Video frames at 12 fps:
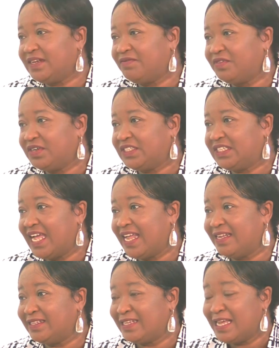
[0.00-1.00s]
in the Virgin
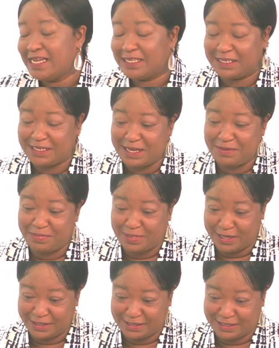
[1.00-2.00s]
Islands to keep
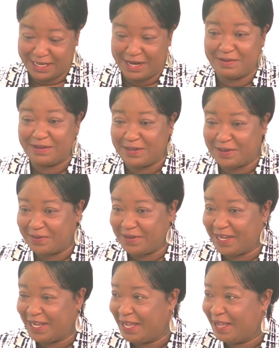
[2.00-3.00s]
this
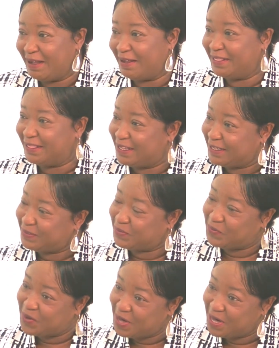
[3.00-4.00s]
territory on this
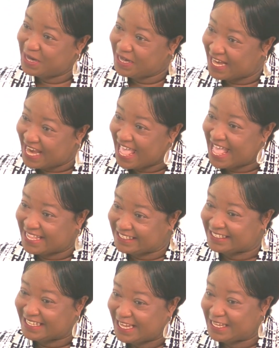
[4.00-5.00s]

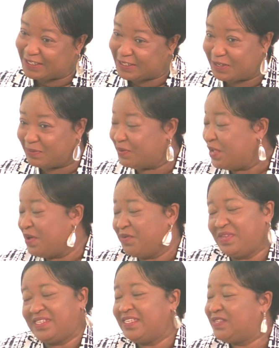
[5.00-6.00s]
world-class stage. You know,
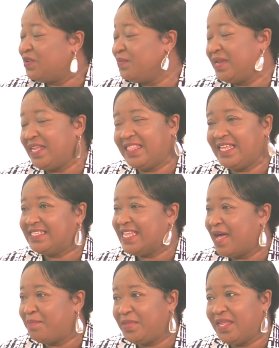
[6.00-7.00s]
we see so many things
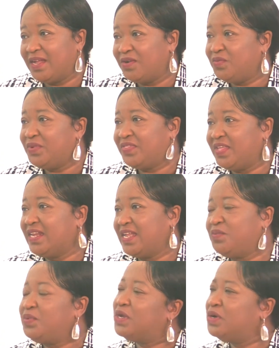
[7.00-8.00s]
happening and we think
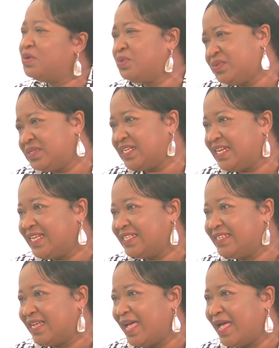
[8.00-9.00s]
that we're losing
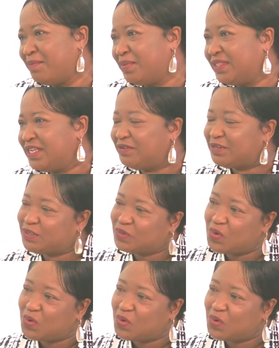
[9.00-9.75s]
it, but there is